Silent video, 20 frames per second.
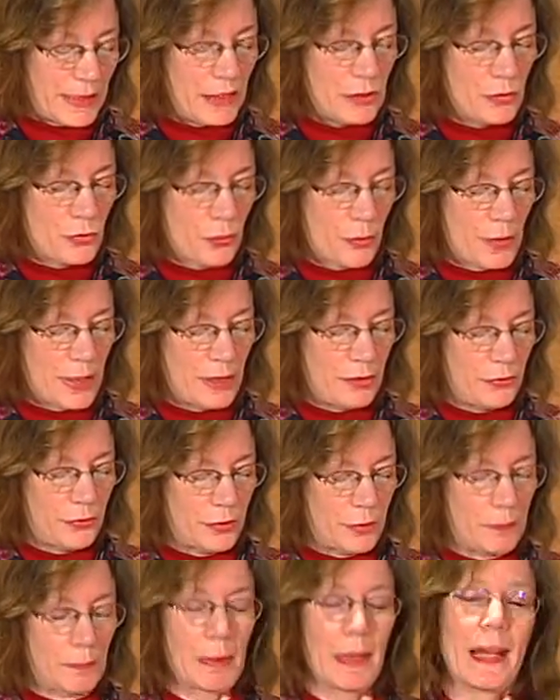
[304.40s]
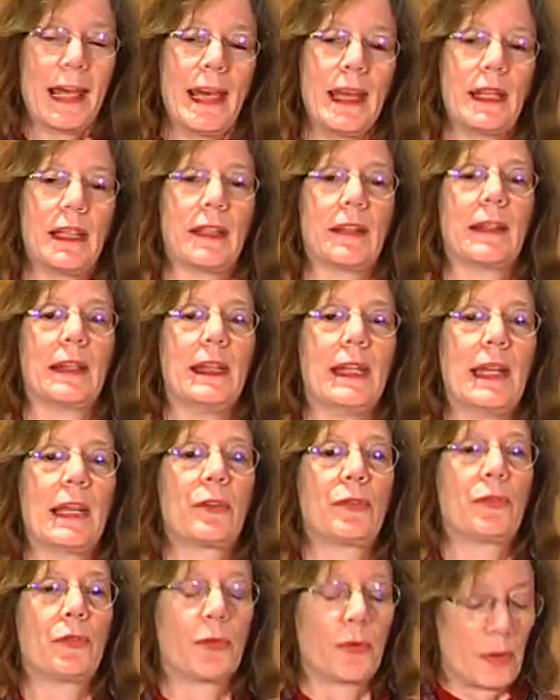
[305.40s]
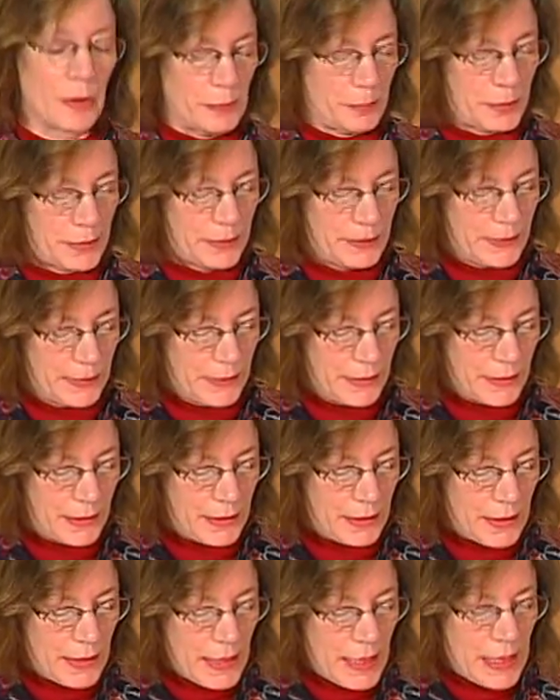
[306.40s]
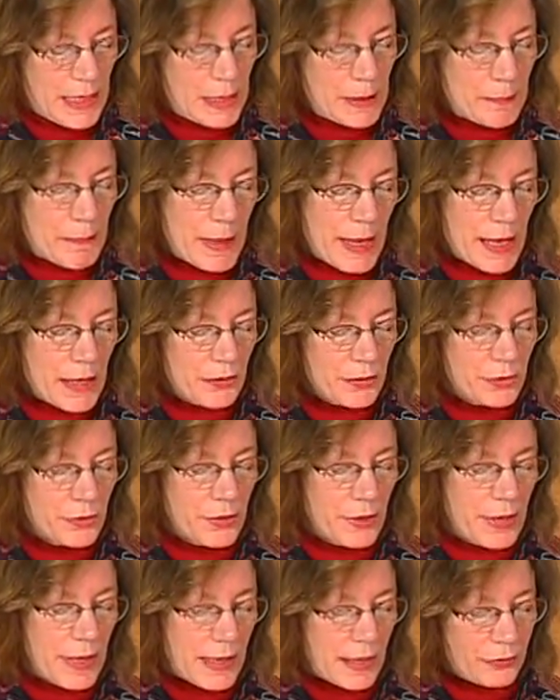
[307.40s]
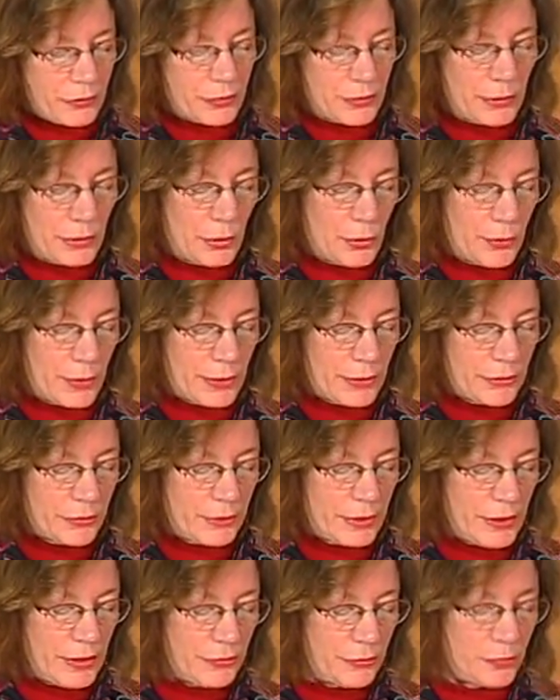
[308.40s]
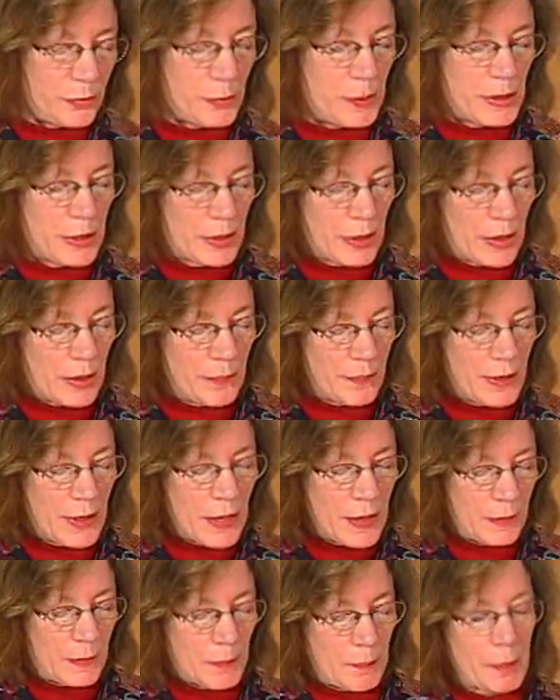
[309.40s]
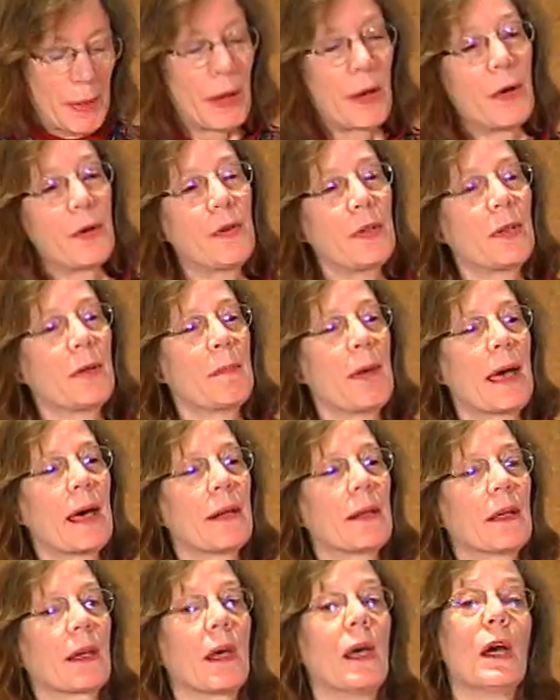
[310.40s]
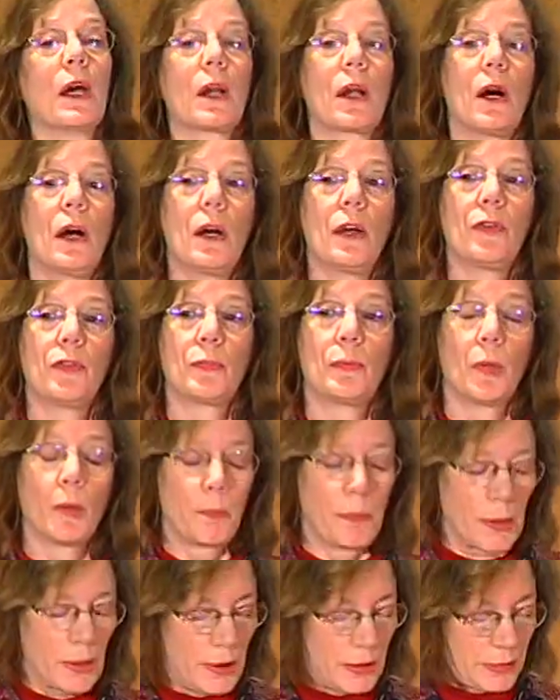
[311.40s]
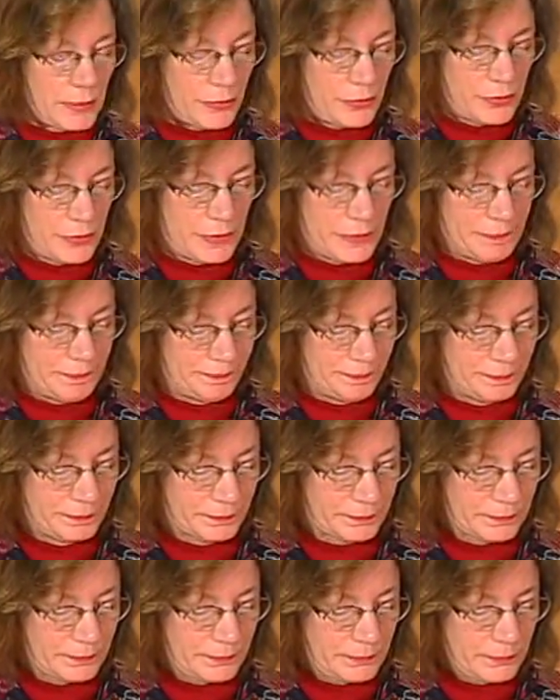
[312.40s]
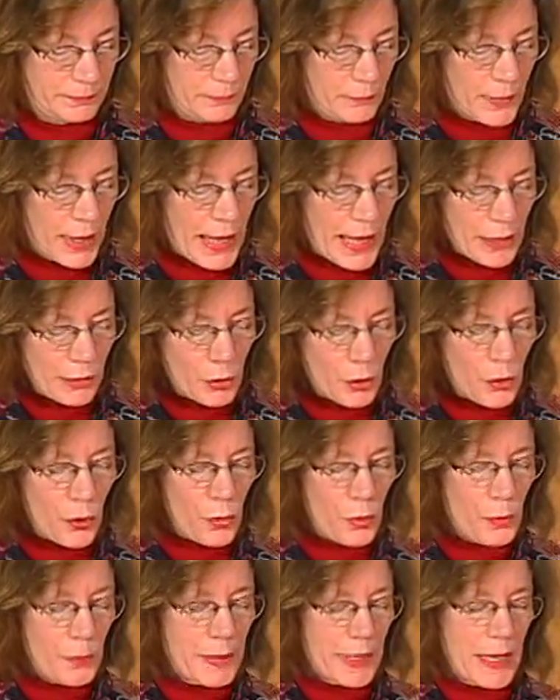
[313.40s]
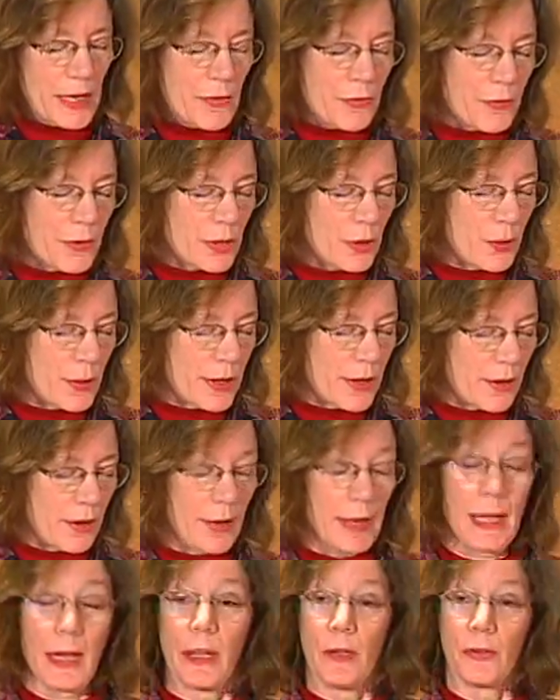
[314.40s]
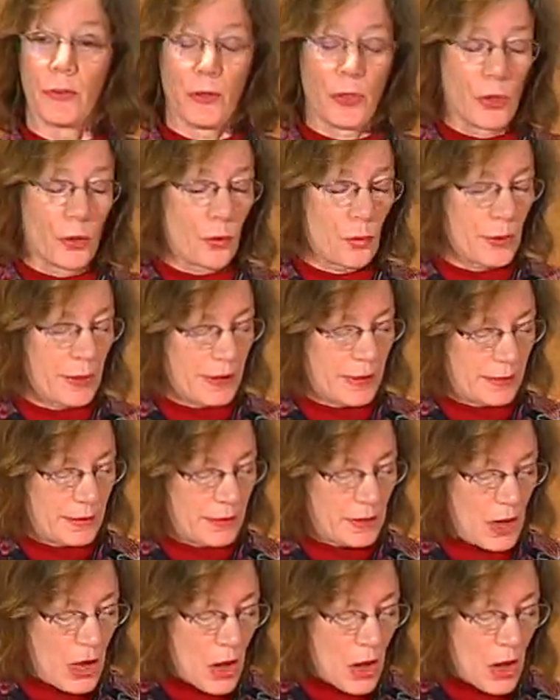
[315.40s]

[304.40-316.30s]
in transit, planning the next trip. He abandoned national loyalties to become the paradigmatic cosmopolitan, at home, everywhere and nowhere,